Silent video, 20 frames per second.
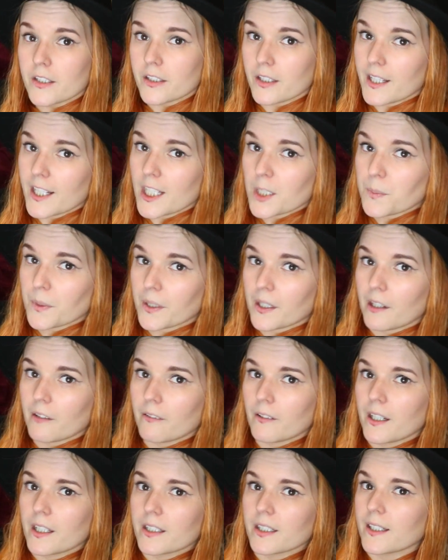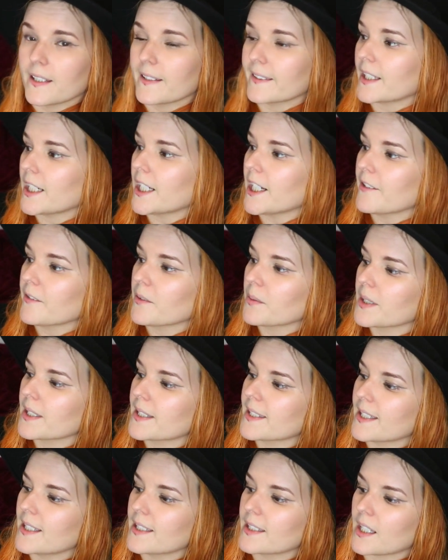So the next book I read is Everybody
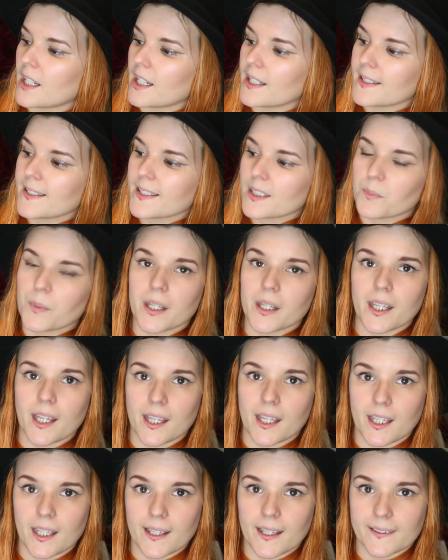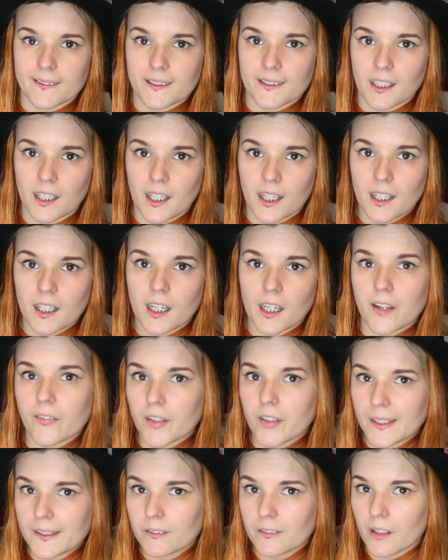Sees the Ants by A.S. King. I
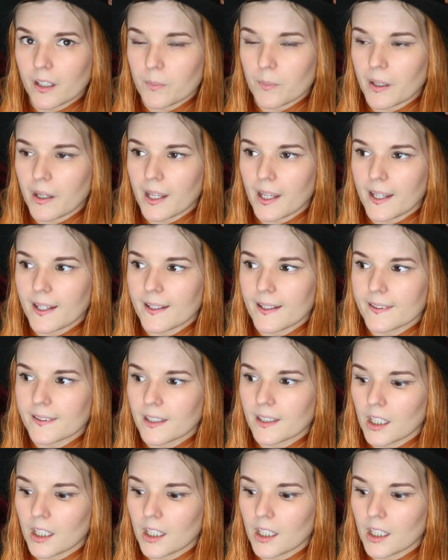first read about A.S.